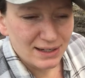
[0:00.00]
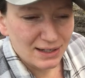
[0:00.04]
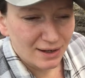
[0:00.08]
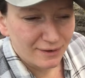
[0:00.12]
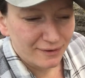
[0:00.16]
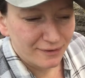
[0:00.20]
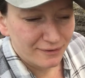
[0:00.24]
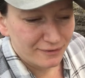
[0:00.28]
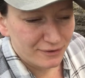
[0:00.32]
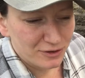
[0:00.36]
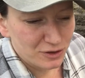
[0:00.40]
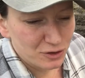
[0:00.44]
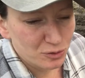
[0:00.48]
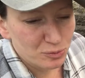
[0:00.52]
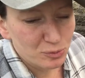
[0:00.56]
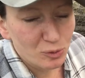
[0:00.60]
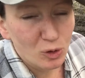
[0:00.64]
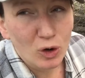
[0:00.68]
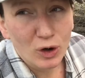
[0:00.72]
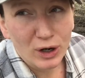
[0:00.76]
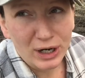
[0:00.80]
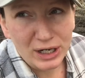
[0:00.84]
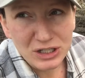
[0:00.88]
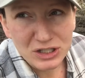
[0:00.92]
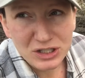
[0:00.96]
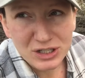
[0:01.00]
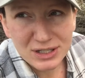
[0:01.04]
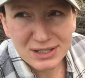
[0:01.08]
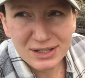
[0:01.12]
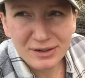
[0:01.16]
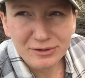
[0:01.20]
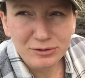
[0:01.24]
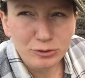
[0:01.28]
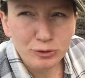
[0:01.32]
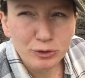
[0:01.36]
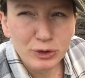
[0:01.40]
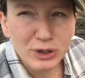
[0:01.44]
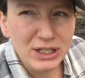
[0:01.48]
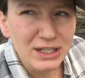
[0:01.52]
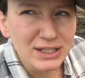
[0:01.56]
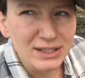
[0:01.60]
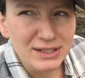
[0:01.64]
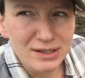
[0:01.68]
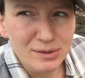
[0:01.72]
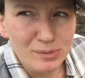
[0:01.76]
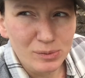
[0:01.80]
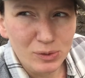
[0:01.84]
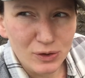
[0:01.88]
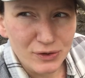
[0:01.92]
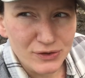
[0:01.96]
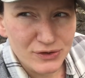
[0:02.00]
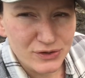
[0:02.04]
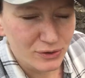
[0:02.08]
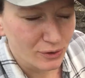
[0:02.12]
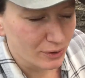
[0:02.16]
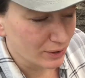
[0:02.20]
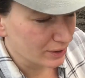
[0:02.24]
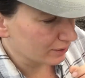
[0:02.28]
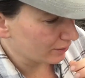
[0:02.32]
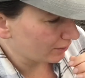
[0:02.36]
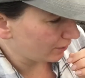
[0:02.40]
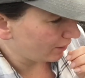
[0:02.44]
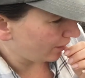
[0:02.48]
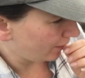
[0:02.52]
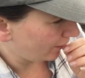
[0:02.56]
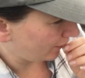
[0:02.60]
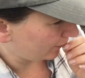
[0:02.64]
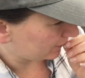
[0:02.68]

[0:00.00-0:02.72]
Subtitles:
a few more inches of reasonable soil.